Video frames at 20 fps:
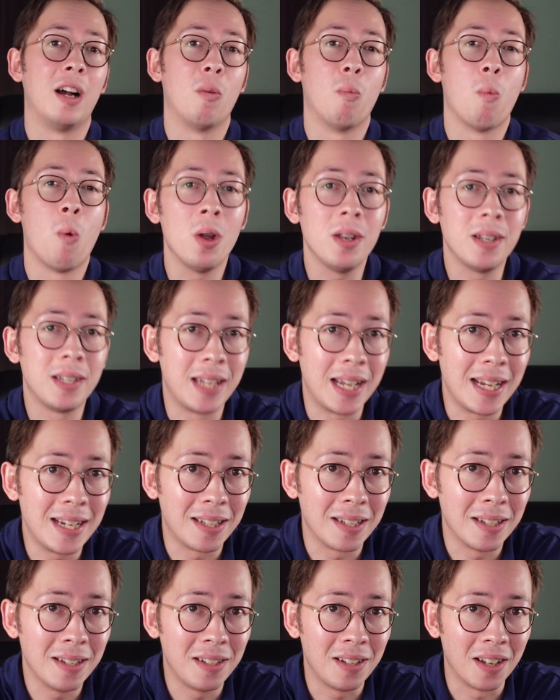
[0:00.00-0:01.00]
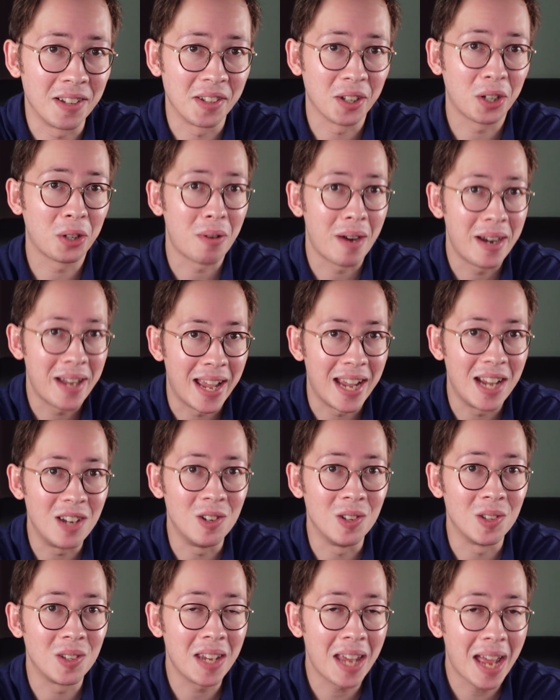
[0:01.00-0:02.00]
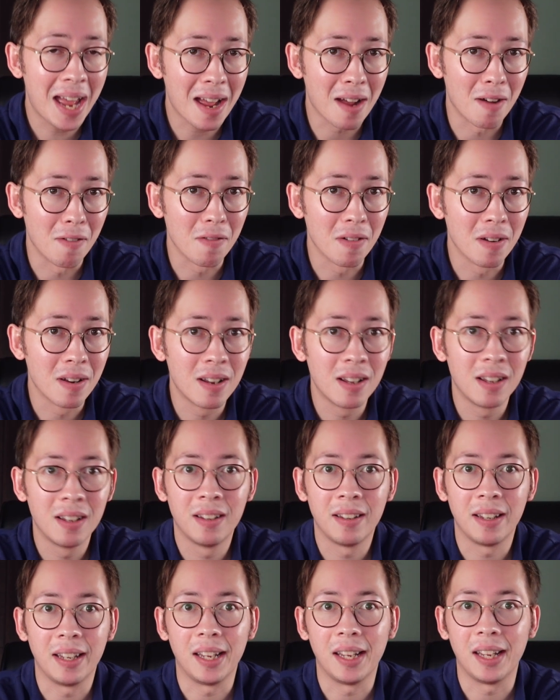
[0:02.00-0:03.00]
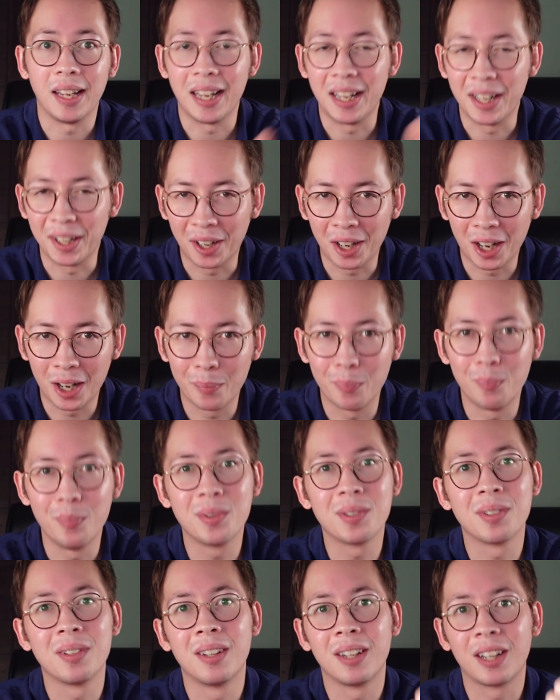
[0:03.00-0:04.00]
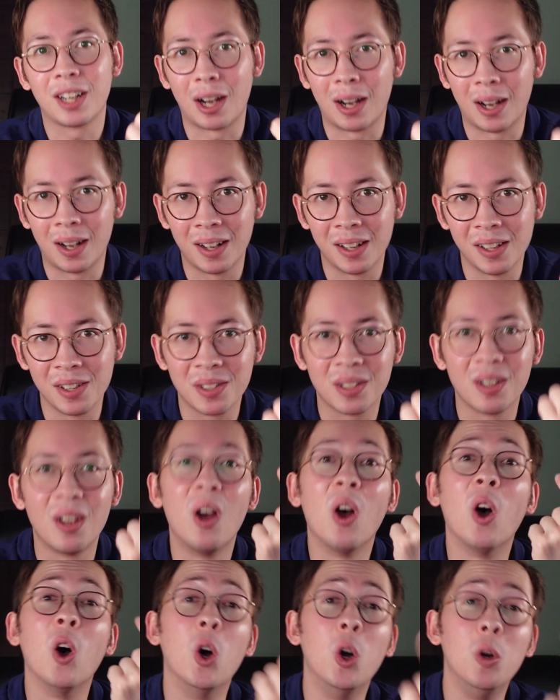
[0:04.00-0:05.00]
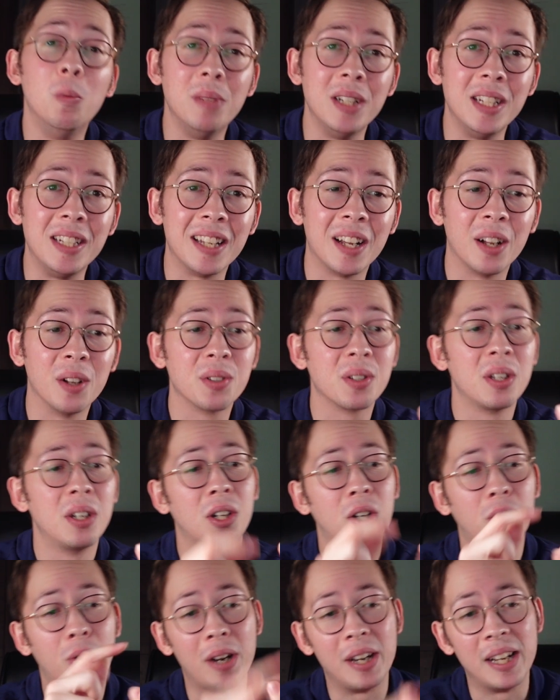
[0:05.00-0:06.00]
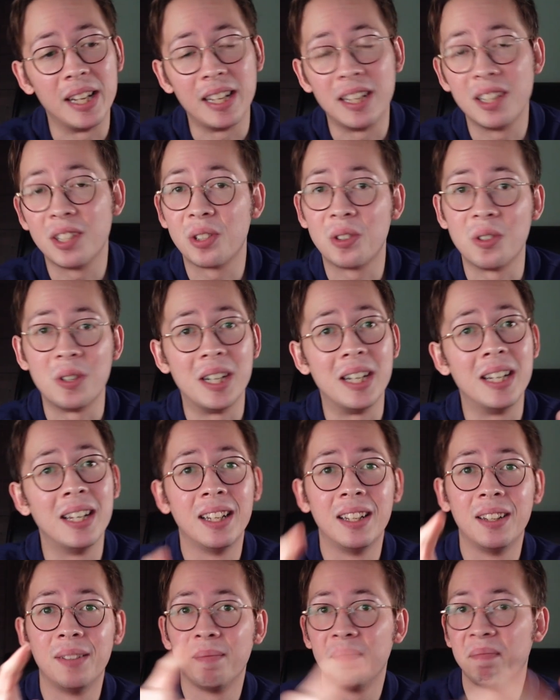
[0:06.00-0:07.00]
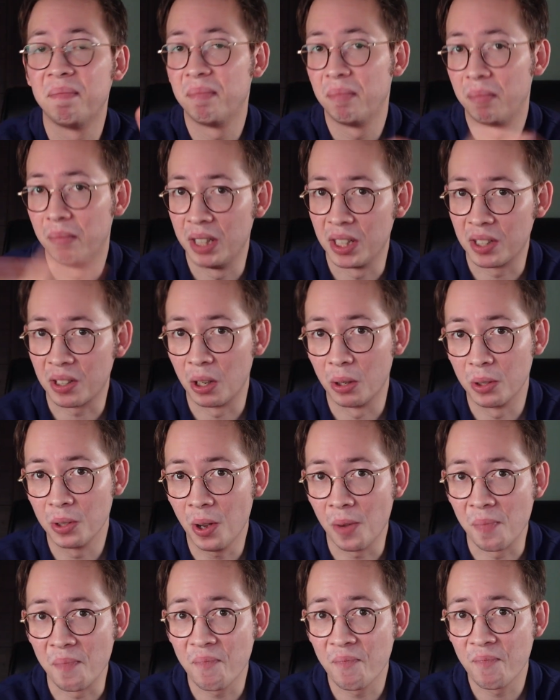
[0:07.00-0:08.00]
what data does a credit agency have? Incomes, cars, home details, credit history, list goes on.